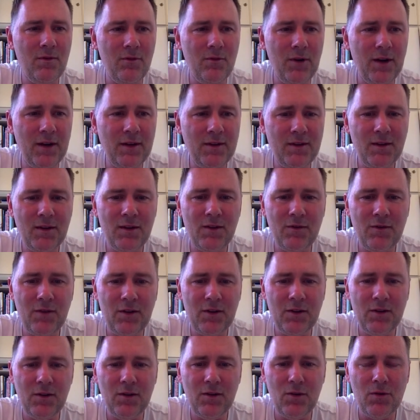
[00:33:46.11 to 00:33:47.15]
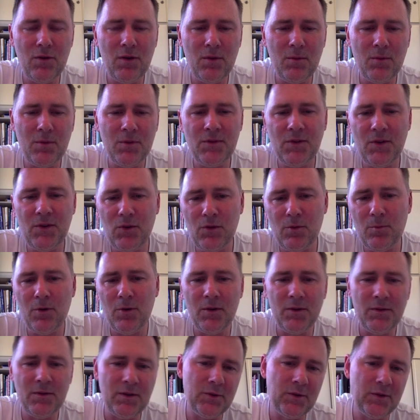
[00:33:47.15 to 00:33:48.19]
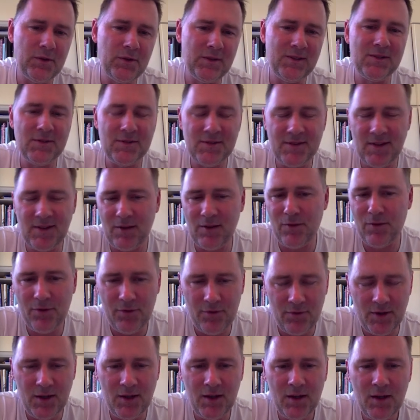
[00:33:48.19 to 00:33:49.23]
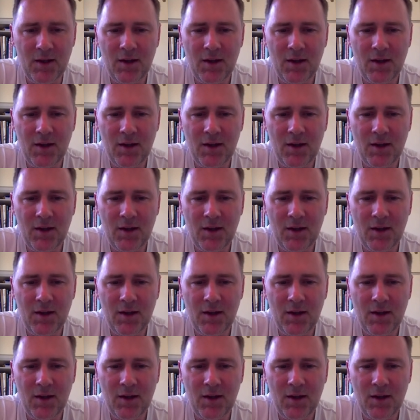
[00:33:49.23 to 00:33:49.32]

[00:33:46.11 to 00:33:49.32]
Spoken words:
rating, a very low number, 0.0073,